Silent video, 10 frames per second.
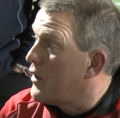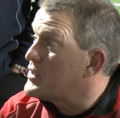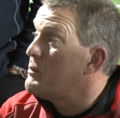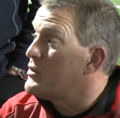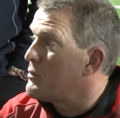
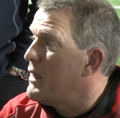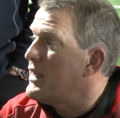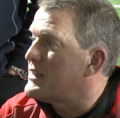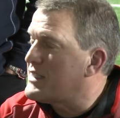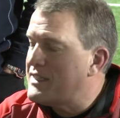it's been
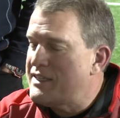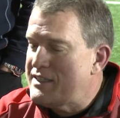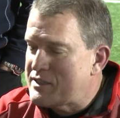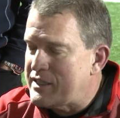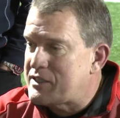tremendous. He,
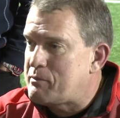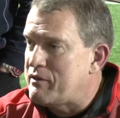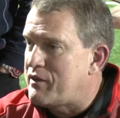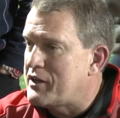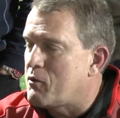he's it's been
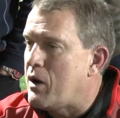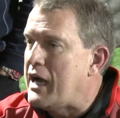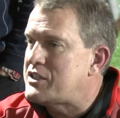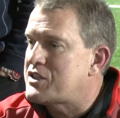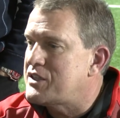fun to
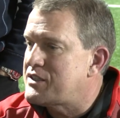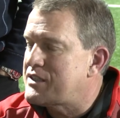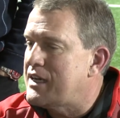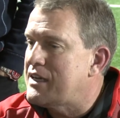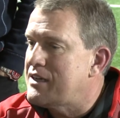watch because
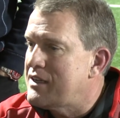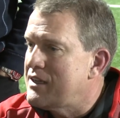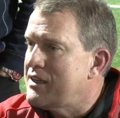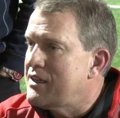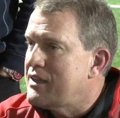uh,
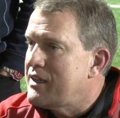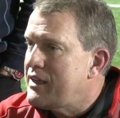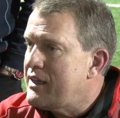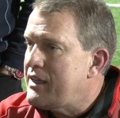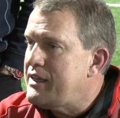
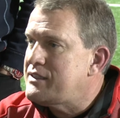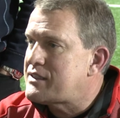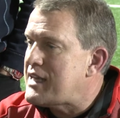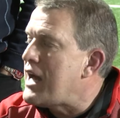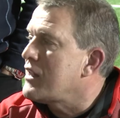he's
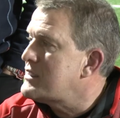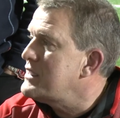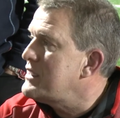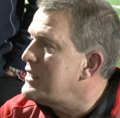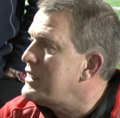
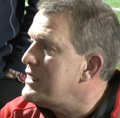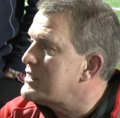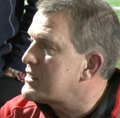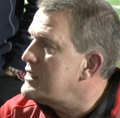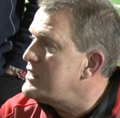talented and
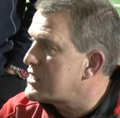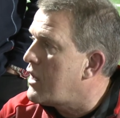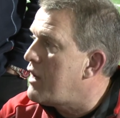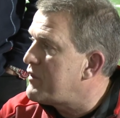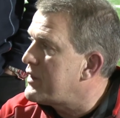he's he's
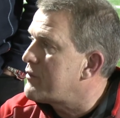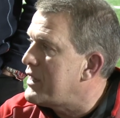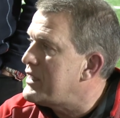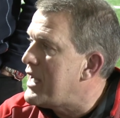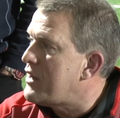confident
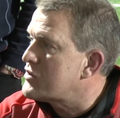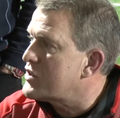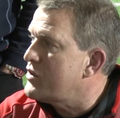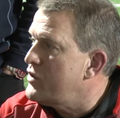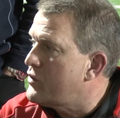right now.
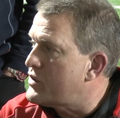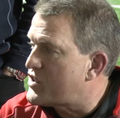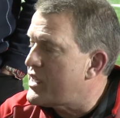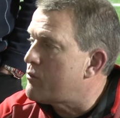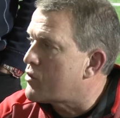So you can
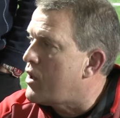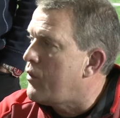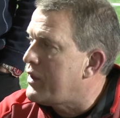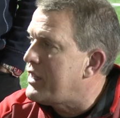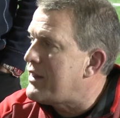see him
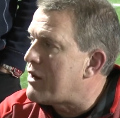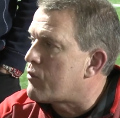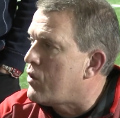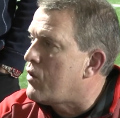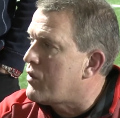growing in that
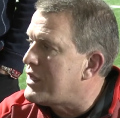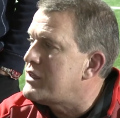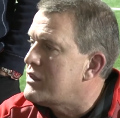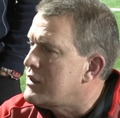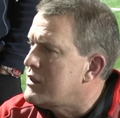role
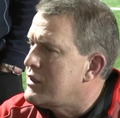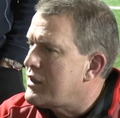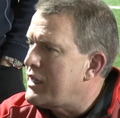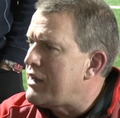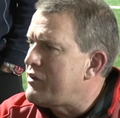and
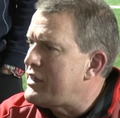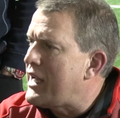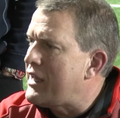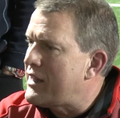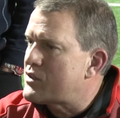and every
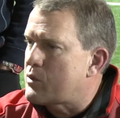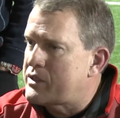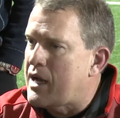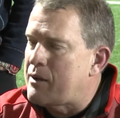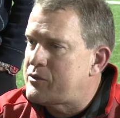day that's where
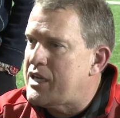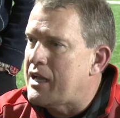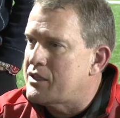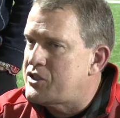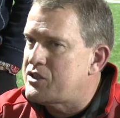Tom
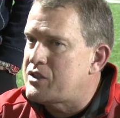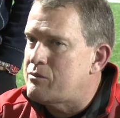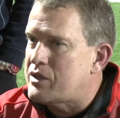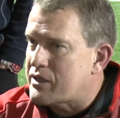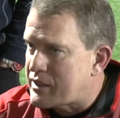challenges
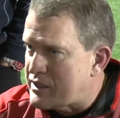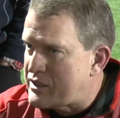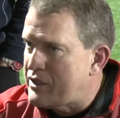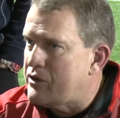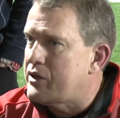them to
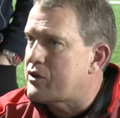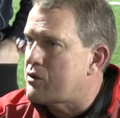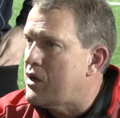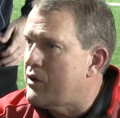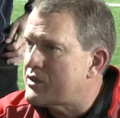continue to
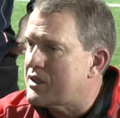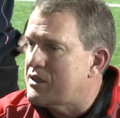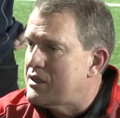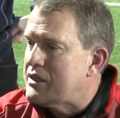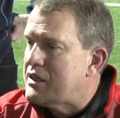grow as a,
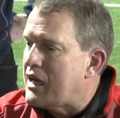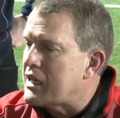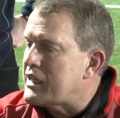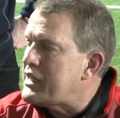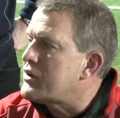a
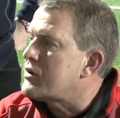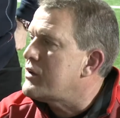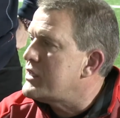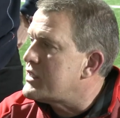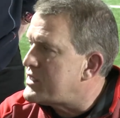
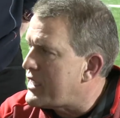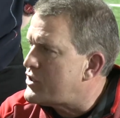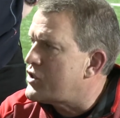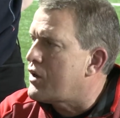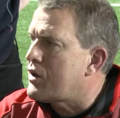leader and to take
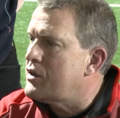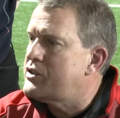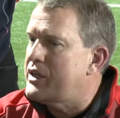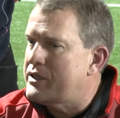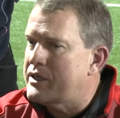
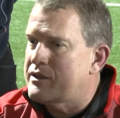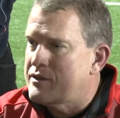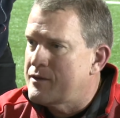charge and to